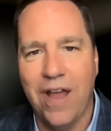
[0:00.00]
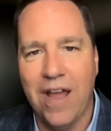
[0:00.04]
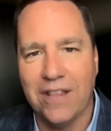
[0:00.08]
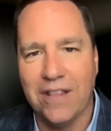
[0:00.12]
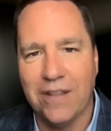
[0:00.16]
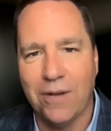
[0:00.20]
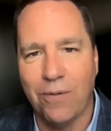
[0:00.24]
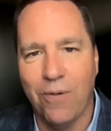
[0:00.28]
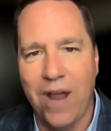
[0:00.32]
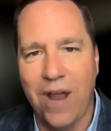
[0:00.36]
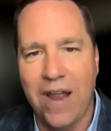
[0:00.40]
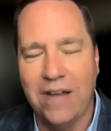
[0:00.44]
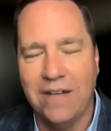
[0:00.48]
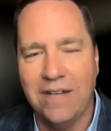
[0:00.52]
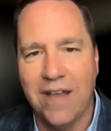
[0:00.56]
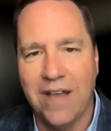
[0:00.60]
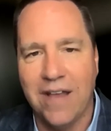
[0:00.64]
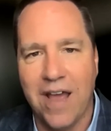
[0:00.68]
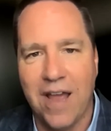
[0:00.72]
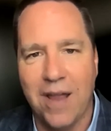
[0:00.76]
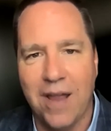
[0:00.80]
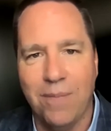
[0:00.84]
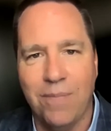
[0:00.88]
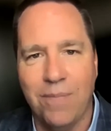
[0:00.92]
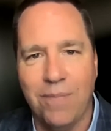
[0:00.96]
at the right
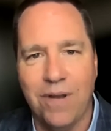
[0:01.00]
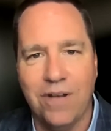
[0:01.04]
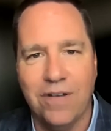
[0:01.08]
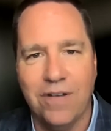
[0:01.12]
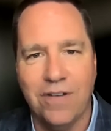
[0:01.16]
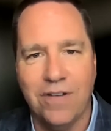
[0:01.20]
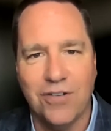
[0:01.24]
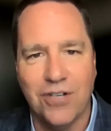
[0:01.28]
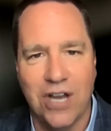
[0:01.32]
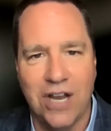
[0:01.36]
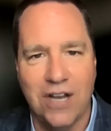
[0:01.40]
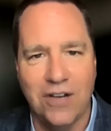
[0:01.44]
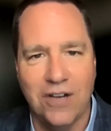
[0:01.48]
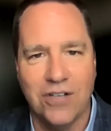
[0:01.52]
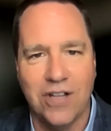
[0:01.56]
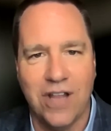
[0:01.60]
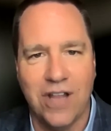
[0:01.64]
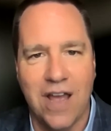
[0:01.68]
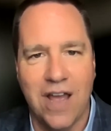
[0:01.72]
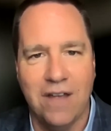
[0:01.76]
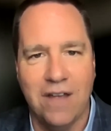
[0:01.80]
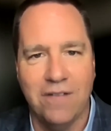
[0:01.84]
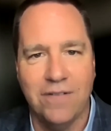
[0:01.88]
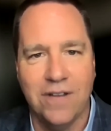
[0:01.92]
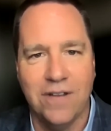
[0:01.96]
time to change
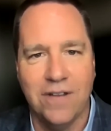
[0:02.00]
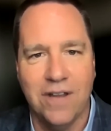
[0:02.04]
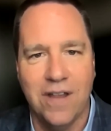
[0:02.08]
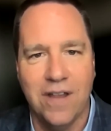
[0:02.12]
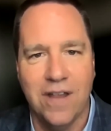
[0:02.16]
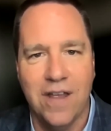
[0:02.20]
lives.